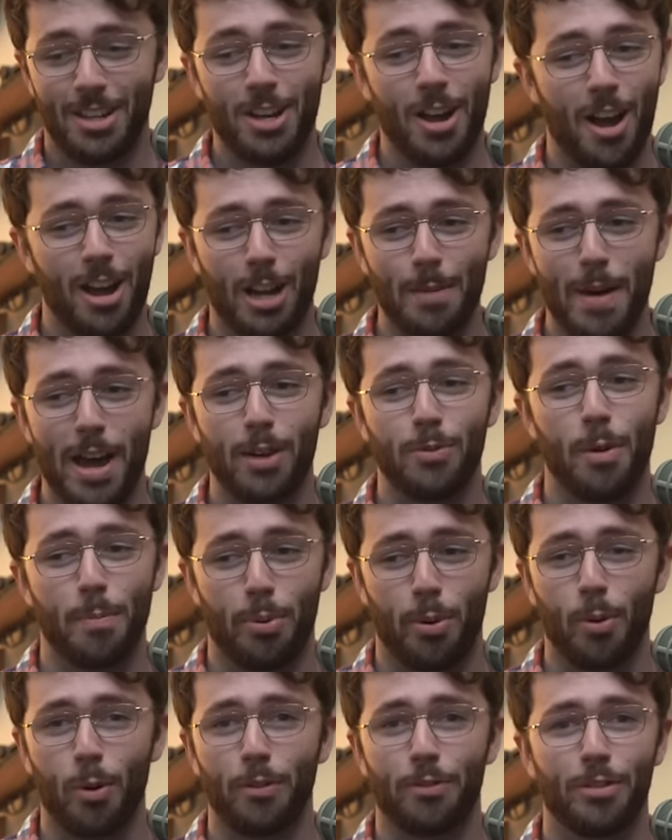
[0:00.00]
talk about a
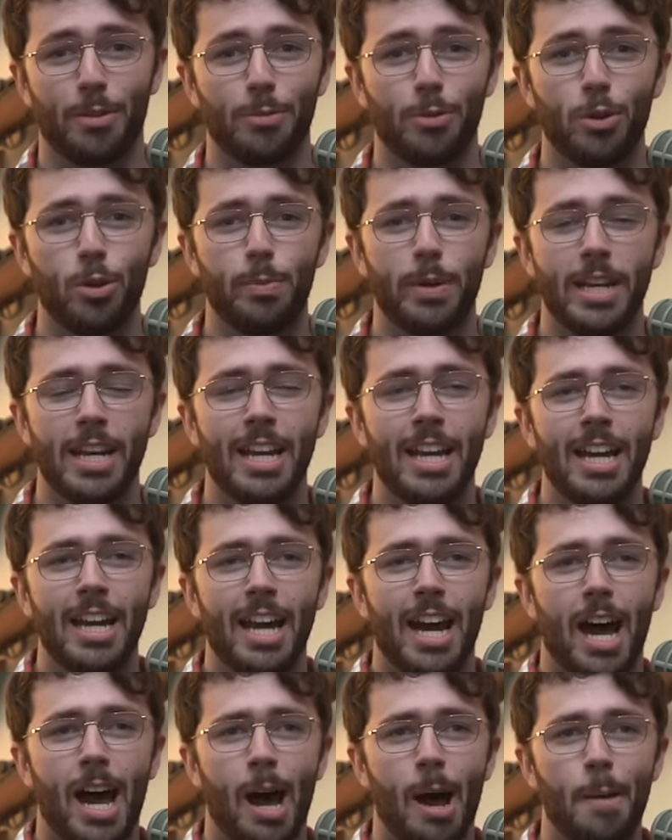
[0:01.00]
report from Rubin.
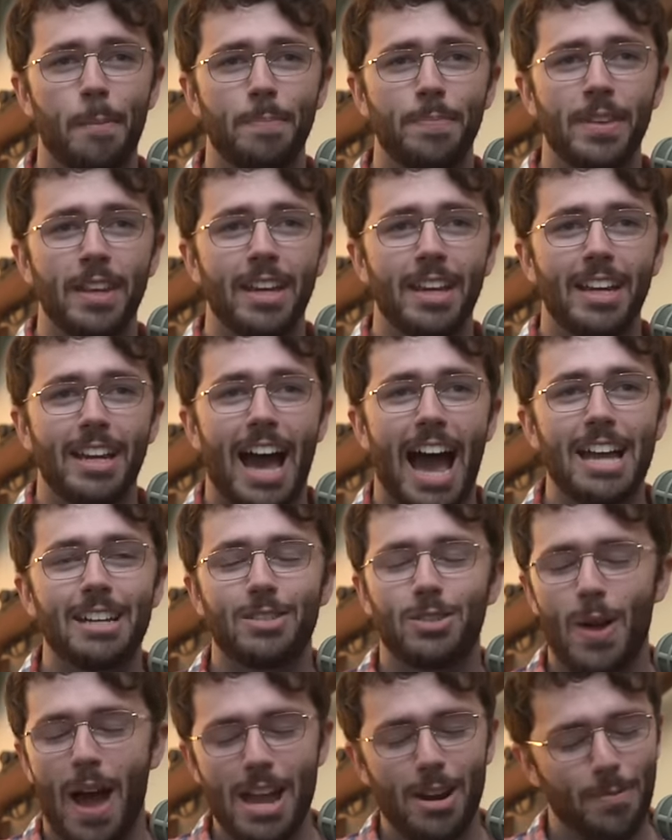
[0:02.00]
Um, I,
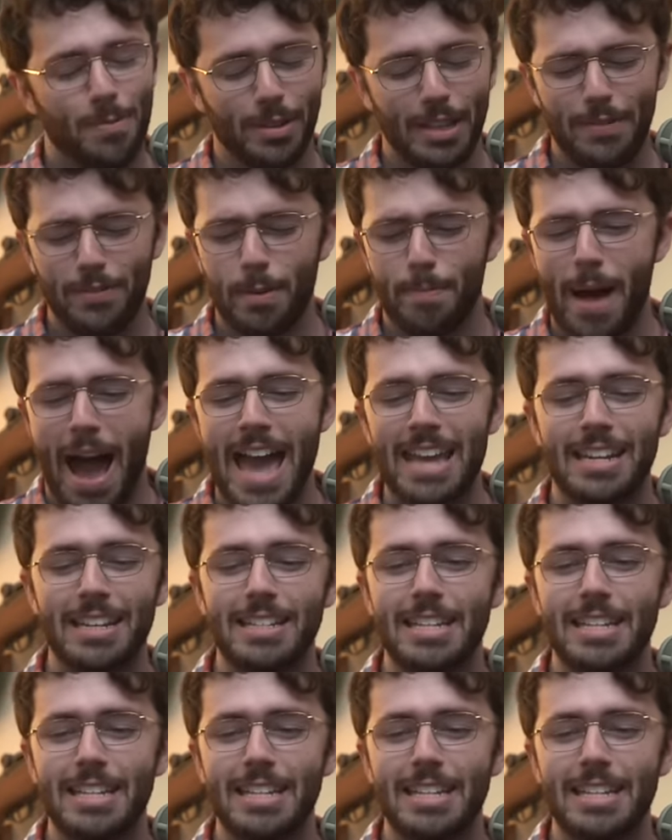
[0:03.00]
so I don't believe the Biden